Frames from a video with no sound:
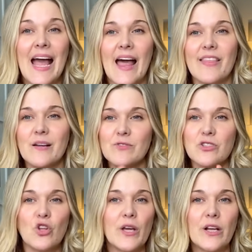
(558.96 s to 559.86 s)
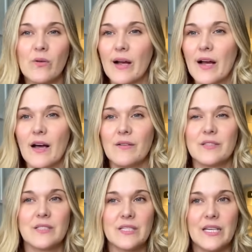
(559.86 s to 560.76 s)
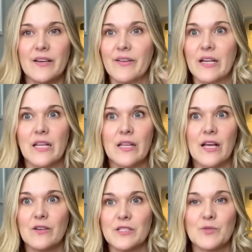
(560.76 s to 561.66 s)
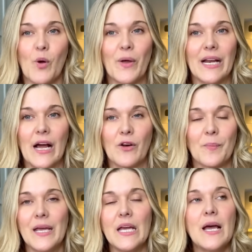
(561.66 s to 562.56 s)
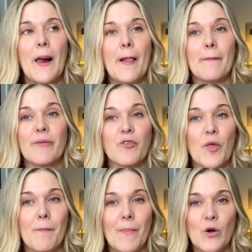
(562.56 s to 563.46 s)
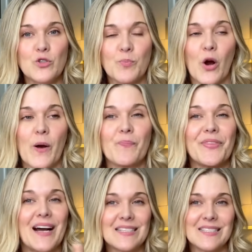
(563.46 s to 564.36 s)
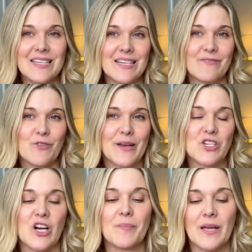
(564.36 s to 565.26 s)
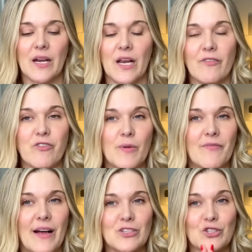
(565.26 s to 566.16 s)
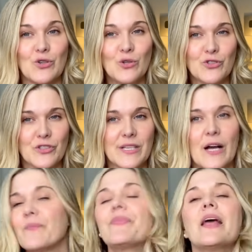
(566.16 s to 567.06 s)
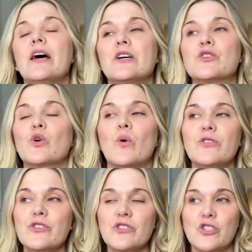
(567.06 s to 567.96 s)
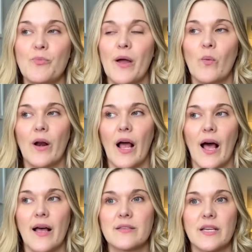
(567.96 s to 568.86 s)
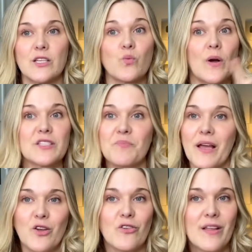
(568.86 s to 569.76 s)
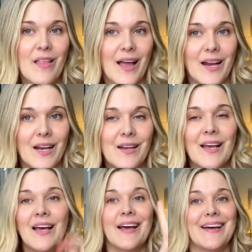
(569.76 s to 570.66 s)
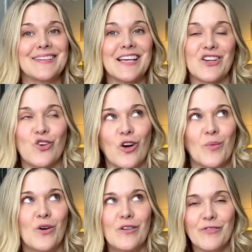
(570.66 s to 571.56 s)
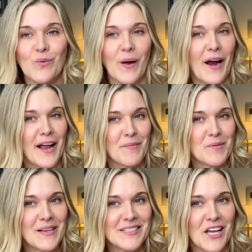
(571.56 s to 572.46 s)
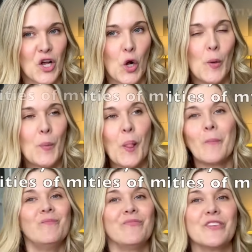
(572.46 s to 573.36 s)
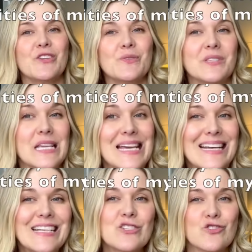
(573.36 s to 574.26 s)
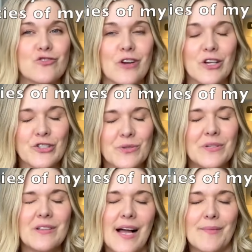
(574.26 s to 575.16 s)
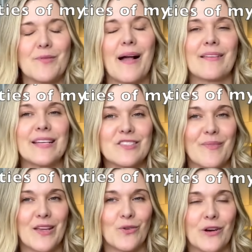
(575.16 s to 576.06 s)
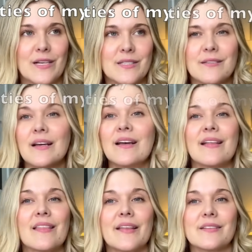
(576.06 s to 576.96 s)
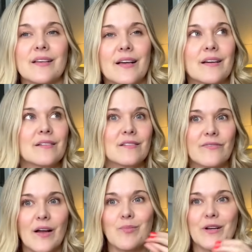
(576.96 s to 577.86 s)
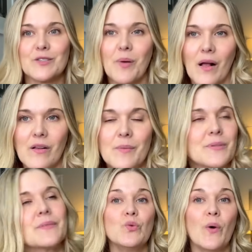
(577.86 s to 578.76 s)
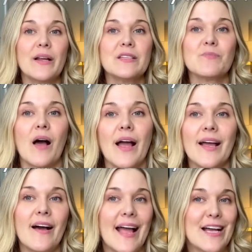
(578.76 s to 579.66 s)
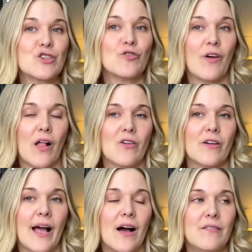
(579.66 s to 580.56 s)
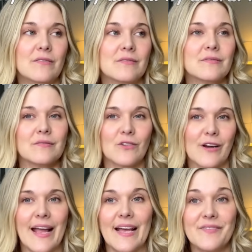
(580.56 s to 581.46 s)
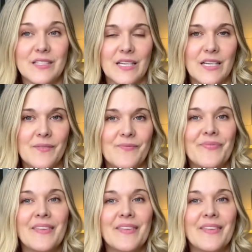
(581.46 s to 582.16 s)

And then I'm just looking around to see if anything else is poking out at me. But for the most part, that's the information I'm getting from a vaginal ultrasound. So, questions you might want to ask is what's my uterine lining? Is that normal for where I am in my cycle? Do you see any structural abnormalities in my uterus? things like fibroids, polyps. What is my antral follicle count or AFC?